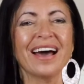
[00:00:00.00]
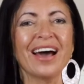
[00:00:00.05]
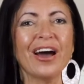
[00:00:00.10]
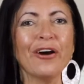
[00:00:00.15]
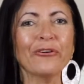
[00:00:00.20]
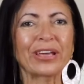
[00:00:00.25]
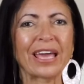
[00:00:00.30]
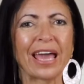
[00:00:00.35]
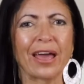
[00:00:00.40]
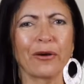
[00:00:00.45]

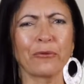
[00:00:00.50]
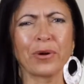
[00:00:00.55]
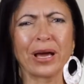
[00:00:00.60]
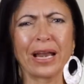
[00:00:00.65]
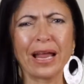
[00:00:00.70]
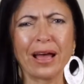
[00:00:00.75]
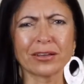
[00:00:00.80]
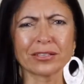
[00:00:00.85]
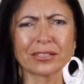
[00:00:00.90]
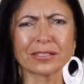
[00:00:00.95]
Okay, what
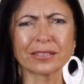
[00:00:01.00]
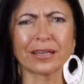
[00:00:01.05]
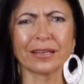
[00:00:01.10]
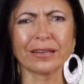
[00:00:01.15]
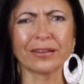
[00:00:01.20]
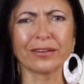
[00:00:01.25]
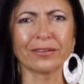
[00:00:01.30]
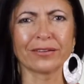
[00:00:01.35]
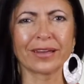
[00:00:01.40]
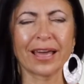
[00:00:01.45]
else can
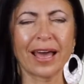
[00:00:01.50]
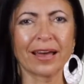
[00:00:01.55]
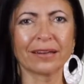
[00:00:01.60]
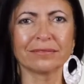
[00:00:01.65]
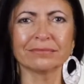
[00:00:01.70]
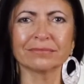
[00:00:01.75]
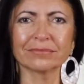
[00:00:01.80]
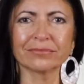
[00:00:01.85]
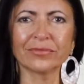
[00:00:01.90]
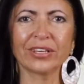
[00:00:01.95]
you get?
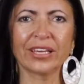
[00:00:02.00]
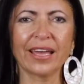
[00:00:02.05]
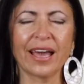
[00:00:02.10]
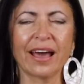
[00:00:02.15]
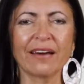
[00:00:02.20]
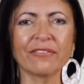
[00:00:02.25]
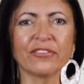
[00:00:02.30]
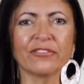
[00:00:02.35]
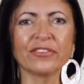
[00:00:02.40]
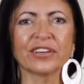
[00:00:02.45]
We
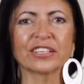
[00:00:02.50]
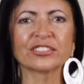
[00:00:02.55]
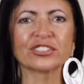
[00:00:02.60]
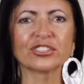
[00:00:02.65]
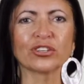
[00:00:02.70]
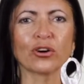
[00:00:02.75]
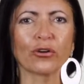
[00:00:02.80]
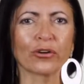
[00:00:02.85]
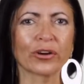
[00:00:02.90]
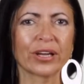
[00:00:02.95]
have the
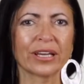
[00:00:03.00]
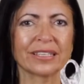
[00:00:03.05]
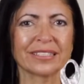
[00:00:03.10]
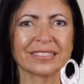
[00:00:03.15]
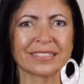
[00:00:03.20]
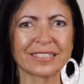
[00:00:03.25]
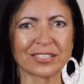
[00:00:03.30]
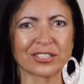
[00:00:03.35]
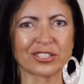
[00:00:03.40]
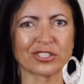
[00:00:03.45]

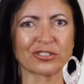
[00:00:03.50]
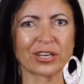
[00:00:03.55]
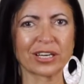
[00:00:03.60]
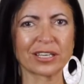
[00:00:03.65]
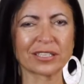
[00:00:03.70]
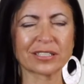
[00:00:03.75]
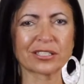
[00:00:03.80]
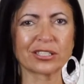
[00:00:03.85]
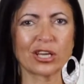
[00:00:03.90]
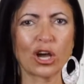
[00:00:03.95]
Victorian
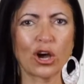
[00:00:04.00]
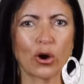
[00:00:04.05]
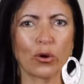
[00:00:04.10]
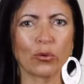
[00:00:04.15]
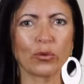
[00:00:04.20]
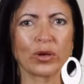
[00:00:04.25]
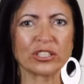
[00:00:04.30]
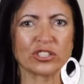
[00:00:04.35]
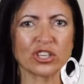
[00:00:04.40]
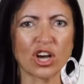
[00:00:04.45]
District. So
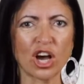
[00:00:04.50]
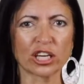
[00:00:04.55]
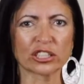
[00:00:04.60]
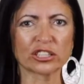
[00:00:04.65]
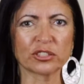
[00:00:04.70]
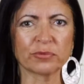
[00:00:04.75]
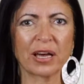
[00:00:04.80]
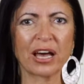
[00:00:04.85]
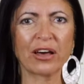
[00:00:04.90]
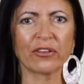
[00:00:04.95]
we
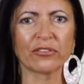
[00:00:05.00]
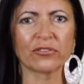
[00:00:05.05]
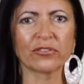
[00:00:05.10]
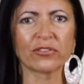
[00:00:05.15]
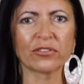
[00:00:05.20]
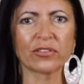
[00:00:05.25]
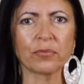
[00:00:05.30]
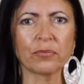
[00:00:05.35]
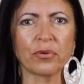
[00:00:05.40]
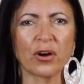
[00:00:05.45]
talked about
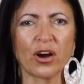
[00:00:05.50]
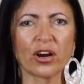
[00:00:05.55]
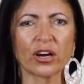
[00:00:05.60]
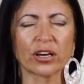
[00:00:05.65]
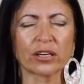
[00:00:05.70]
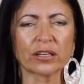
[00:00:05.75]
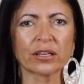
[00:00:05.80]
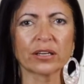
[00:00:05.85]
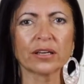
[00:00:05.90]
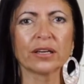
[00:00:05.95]
the
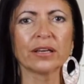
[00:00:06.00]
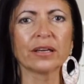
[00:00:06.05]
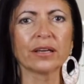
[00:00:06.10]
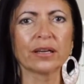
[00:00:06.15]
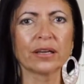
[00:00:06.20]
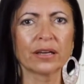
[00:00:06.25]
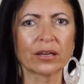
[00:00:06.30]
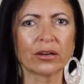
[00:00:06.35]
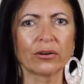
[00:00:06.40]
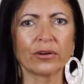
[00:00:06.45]
park,
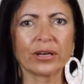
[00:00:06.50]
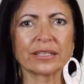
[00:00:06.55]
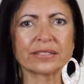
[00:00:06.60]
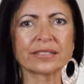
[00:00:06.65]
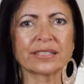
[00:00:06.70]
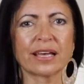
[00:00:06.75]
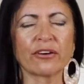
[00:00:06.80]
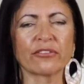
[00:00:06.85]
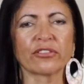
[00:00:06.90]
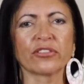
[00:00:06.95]
going
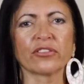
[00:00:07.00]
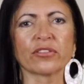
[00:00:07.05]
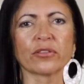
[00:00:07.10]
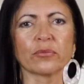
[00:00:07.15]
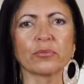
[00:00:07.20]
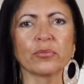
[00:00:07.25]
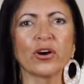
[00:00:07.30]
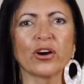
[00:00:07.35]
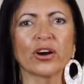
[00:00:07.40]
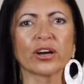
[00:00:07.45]
south of the
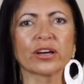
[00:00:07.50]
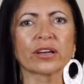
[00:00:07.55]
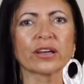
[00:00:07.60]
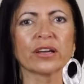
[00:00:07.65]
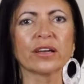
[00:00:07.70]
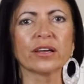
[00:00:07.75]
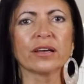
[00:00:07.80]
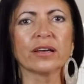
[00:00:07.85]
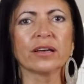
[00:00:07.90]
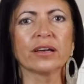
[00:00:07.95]
park.
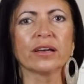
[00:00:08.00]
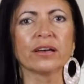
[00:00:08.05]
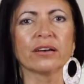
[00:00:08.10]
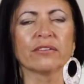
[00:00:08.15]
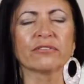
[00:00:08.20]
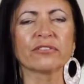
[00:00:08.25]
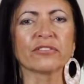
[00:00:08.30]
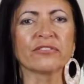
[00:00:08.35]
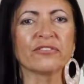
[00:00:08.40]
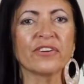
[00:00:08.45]

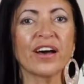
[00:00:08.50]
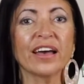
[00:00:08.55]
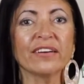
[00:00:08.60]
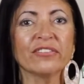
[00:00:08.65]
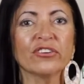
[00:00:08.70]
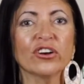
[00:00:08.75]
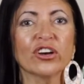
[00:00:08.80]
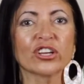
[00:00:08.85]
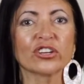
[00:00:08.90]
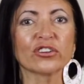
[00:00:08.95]
For
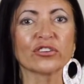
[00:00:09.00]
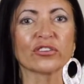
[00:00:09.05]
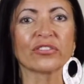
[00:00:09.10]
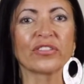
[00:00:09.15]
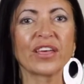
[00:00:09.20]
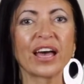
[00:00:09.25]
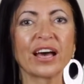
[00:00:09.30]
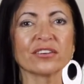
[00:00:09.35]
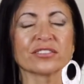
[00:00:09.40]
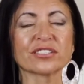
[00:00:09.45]

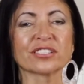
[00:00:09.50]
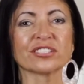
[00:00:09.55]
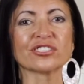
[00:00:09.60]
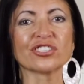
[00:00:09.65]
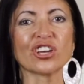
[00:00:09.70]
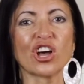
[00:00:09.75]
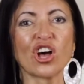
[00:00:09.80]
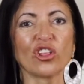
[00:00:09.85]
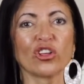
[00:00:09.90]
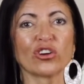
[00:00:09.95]

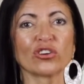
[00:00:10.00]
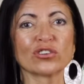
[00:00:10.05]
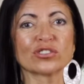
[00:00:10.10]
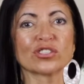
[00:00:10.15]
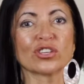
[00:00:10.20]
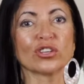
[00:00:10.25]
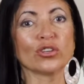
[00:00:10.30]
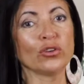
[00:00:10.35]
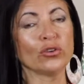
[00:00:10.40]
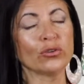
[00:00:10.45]
$500,000,
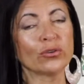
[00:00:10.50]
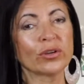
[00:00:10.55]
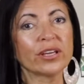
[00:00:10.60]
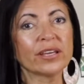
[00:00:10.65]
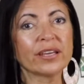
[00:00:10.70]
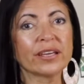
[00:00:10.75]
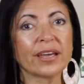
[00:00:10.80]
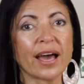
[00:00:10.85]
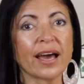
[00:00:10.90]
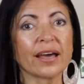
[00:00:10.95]
you
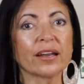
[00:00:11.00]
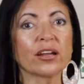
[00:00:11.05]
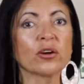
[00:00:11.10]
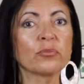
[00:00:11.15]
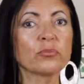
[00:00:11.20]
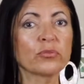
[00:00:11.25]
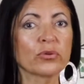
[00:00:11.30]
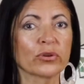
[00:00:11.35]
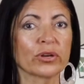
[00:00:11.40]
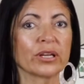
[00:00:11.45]
can get a
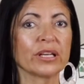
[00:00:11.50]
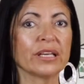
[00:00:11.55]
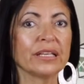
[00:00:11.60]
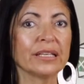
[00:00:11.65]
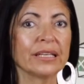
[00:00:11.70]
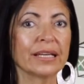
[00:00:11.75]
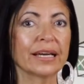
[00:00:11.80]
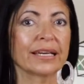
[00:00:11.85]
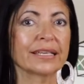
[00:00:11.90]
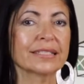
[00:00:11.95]
pretty
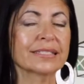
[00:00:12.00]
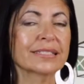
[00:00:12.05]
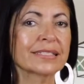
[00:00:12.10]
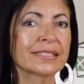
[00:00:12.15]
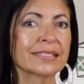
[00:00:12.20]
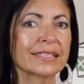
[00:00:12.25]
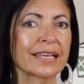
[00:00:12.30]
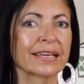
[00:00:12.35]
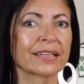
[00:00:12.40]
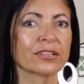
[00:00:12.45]
nice
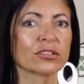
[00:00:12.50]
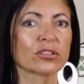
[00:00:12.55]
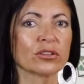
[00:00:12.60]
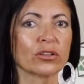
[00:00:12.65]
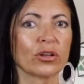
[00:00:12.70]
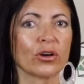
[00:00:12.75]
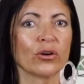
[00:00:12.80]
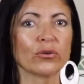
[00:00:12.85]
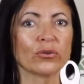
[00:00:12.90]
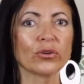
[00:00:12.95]

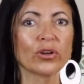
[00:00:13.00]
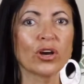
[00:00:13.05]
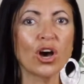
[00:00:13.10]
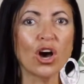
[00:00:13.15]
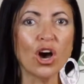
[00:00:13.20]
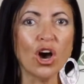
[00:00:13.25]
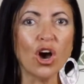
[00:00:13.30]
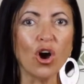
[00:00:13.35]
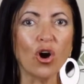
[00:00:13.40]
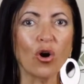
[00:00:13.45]
standalone
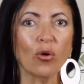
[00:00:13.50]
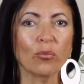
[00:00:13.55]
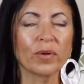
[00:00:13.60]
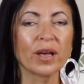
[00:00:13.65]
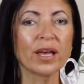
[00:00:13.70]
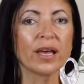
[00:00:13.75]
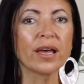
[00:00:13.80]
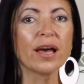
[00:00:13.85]
home.